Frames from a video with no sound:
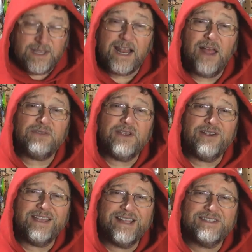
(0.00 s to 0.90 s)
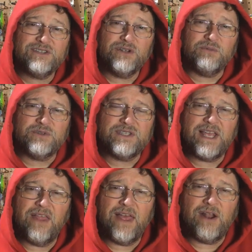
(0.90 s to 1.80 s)
to get out there again soon. We'll
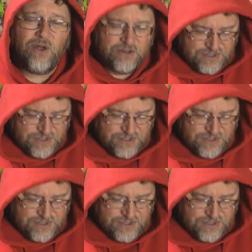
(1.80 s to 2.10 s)
see how that all